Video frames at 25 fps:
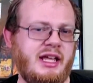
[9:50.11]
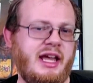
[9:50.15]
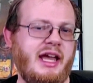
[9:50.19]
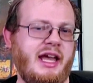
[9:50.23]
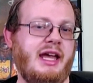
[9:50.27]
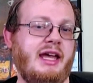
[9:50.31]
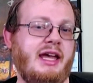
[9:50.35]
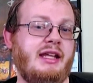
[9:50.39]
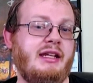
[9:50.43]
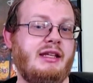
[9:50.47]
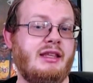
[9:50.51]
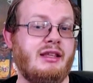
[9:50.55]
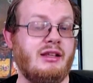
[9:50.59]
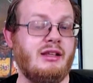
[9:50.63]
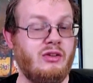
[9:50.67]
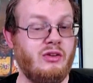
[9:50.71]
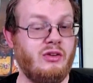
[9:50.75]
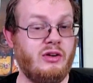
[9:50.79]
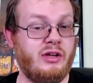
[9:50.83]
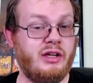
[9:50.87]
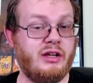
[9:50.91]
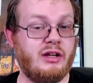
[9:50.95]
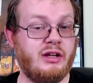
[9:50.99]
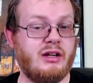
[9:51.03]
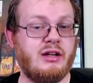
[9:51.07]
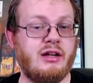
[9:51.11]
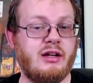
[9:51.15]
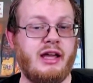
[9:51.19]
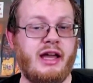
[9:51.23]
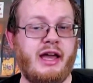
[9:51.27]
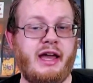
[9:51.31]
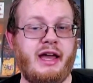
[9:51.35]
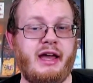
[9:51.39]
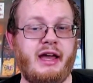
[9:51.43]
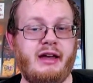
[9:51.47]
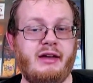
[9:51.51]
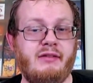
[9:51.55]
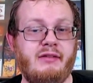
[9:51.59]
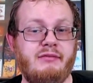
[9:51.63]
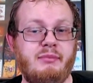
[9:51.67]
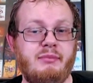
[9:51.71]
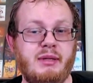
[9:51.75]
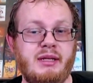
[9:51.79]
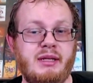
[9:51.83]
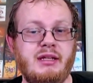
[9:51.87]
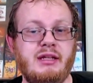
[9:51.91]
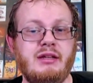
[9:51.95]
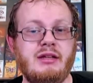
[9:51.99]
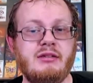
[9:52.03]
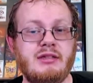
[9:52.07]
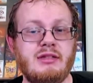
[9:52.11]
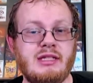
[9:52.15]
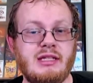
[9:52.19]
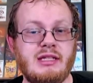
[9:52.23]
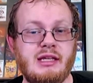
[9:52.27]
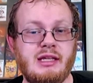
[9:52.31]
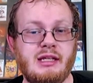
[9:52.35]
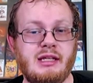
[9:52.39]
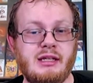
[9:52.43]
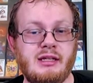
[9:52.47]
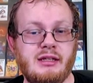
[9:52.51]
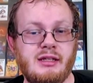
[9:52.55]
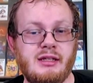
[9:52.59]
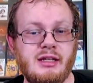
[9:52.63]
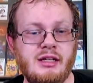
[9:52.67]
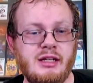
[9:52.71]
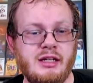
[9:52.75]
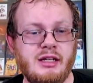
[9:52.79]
and the lawyer have been using